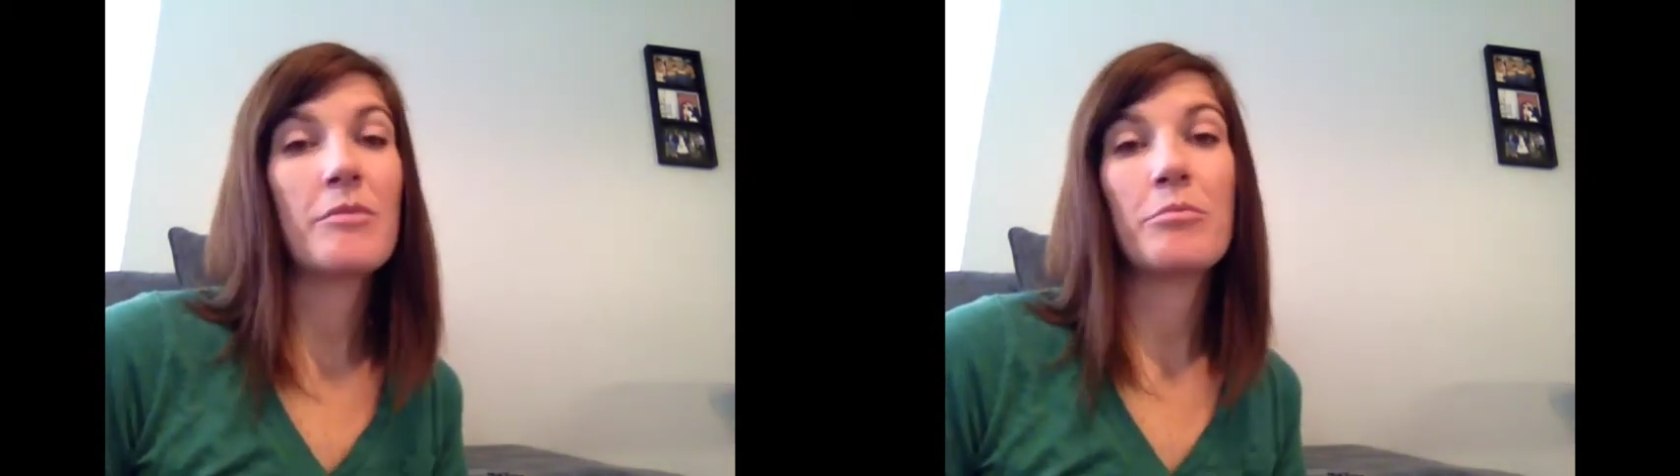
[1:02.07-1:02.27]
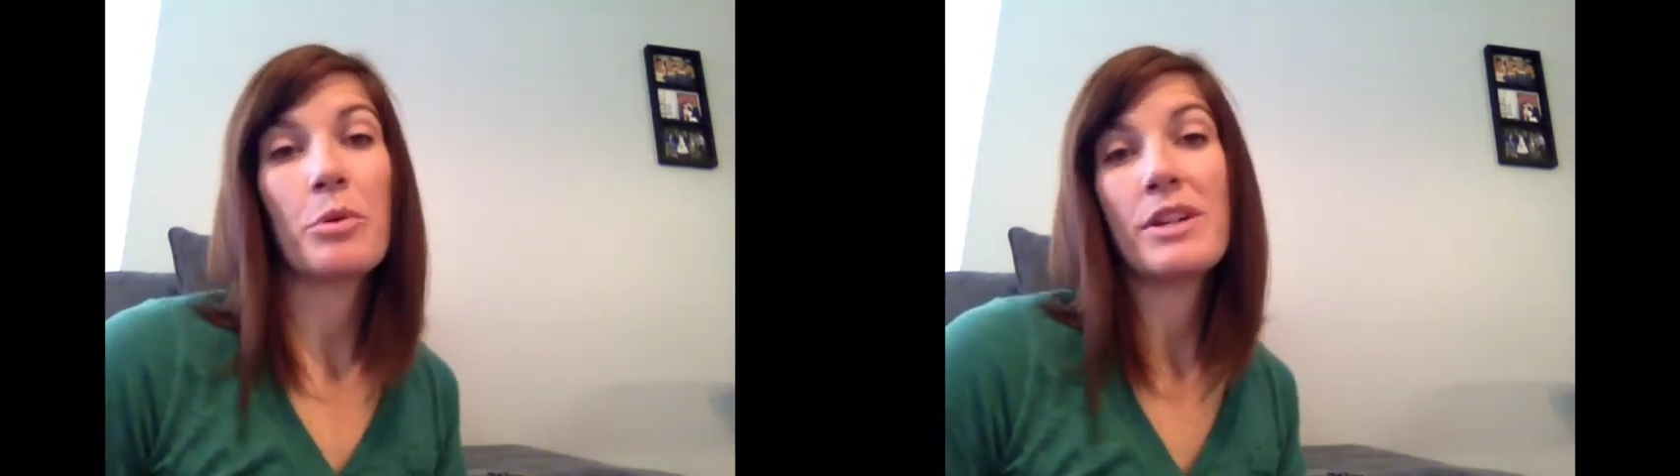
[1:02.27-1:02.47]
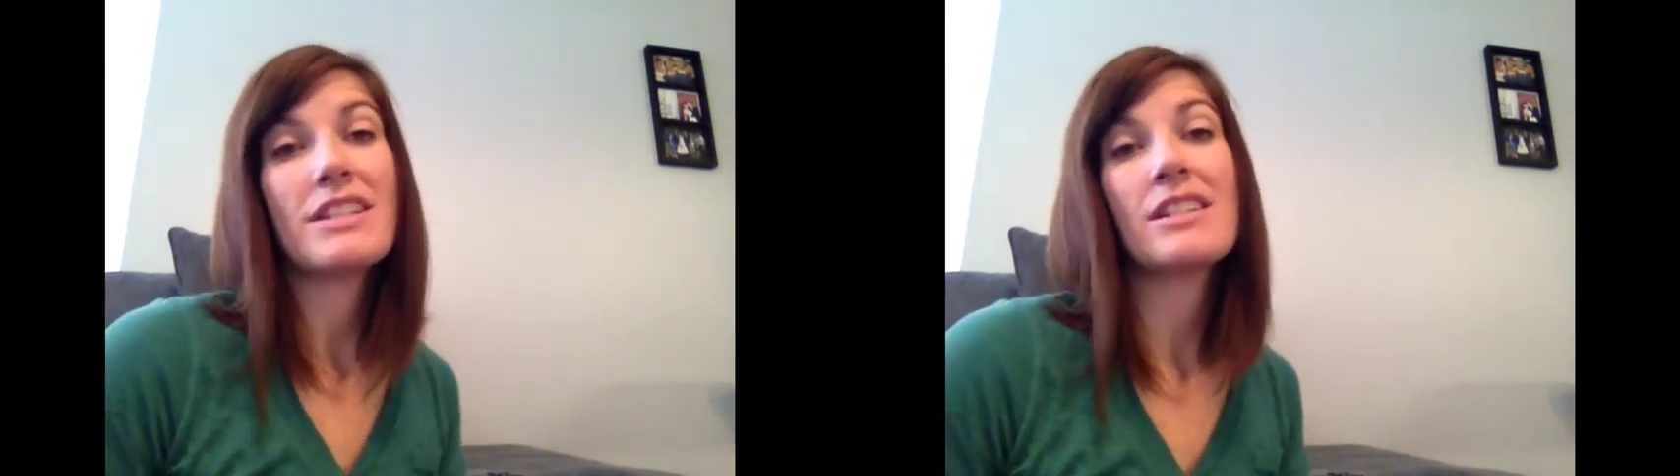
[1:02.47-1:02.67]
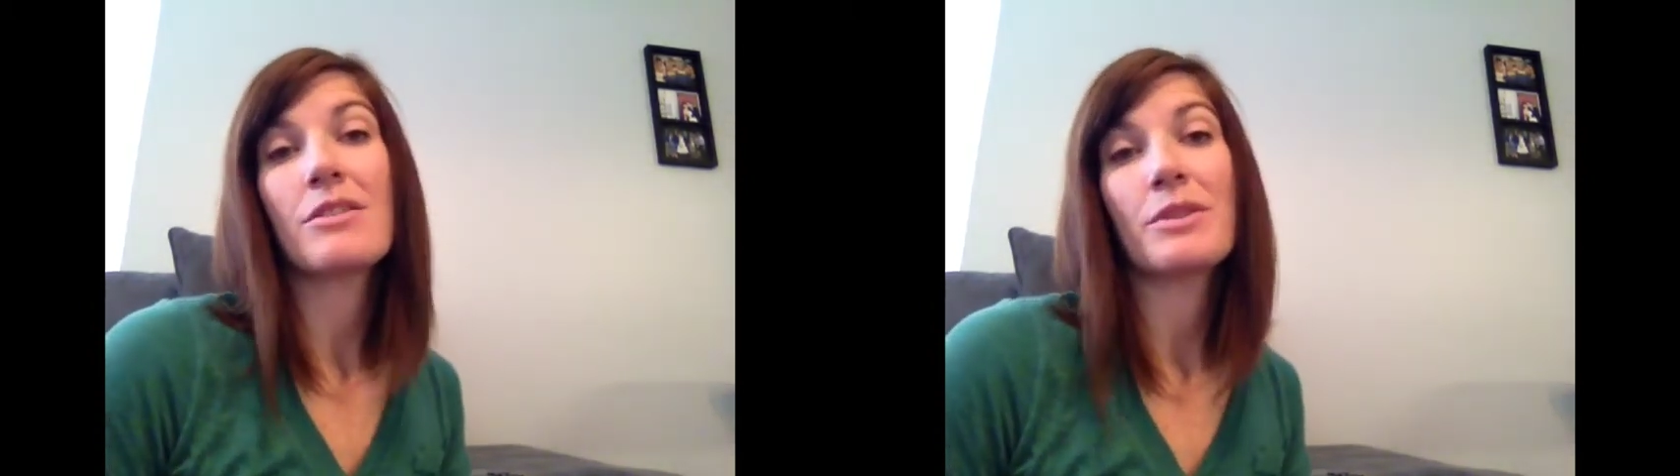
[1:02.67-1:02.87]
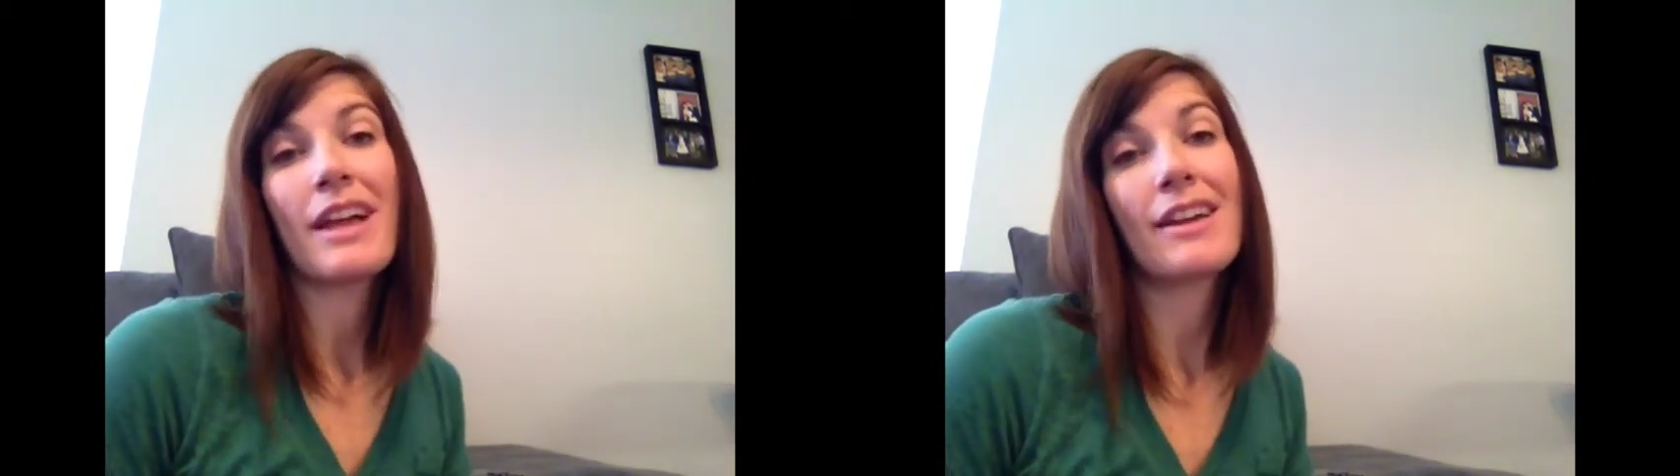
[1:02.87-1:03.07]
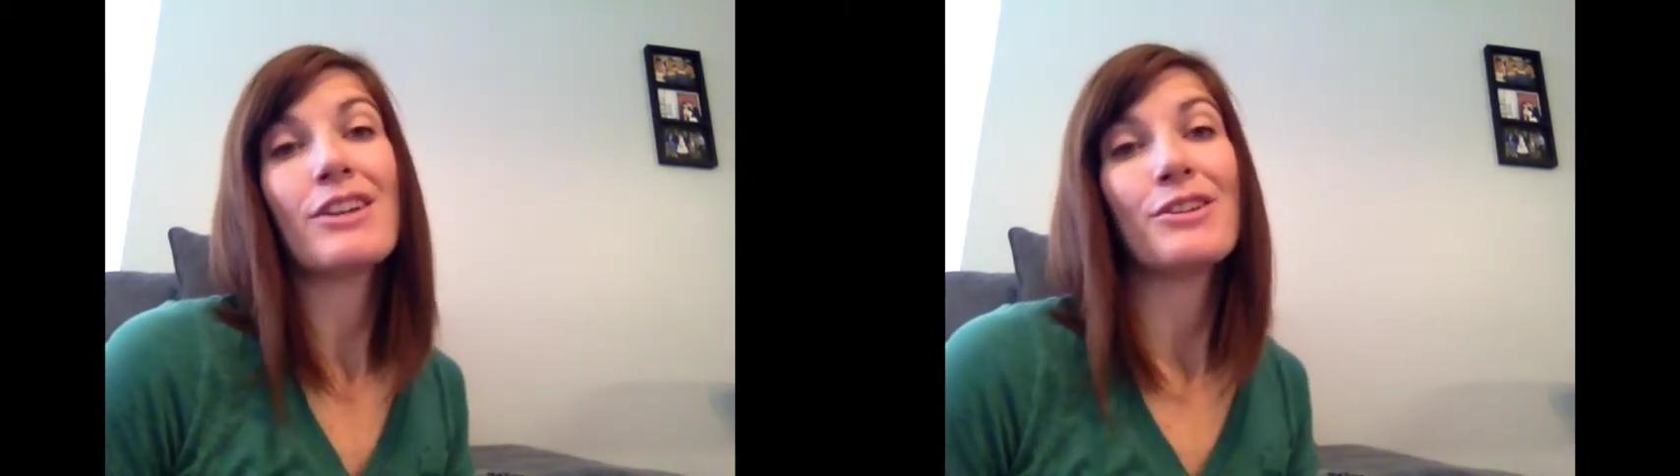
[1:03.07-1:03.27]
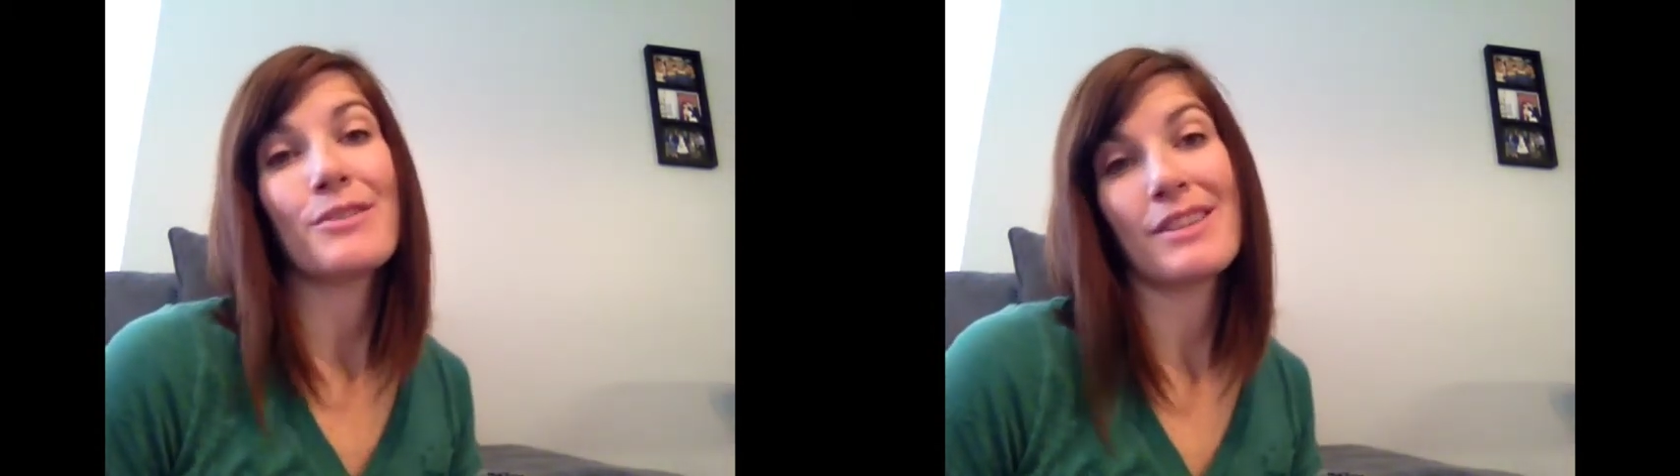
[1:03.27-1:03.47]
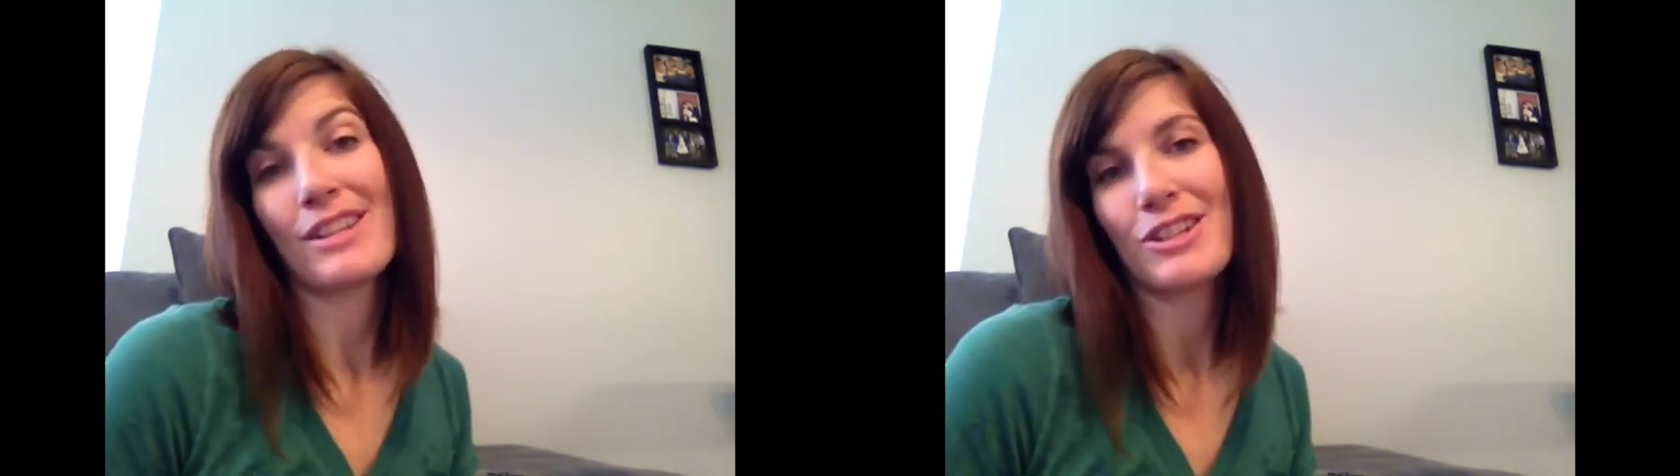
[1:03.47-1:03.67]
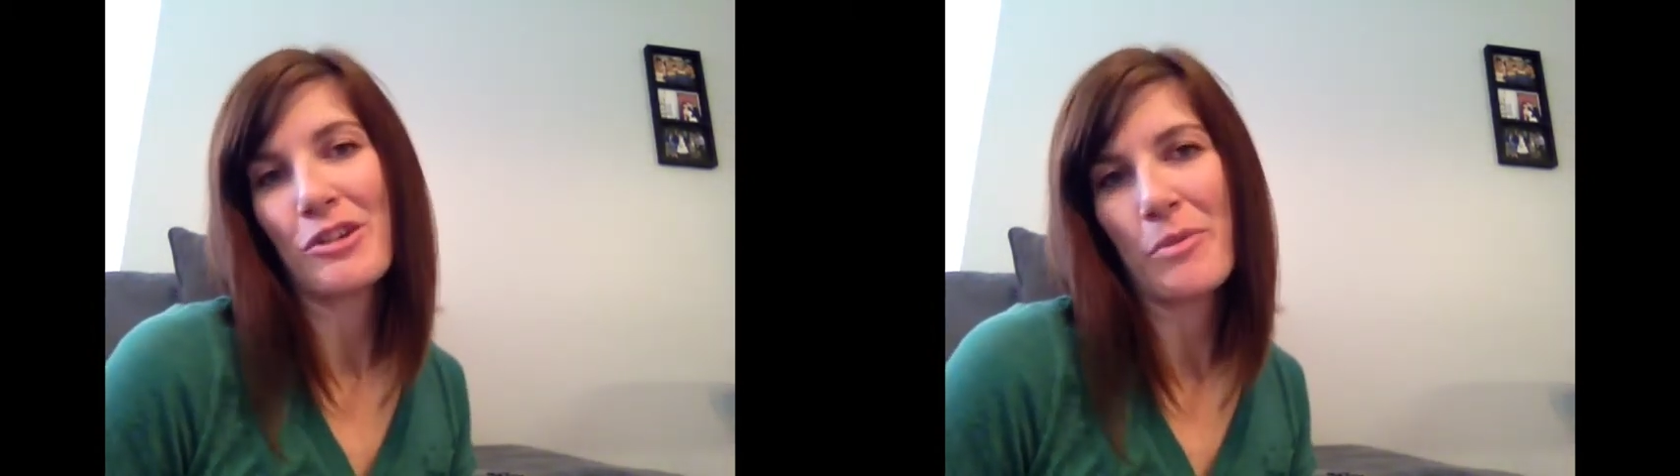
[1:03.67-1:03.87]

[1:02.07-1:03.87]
boys don't like you unless you're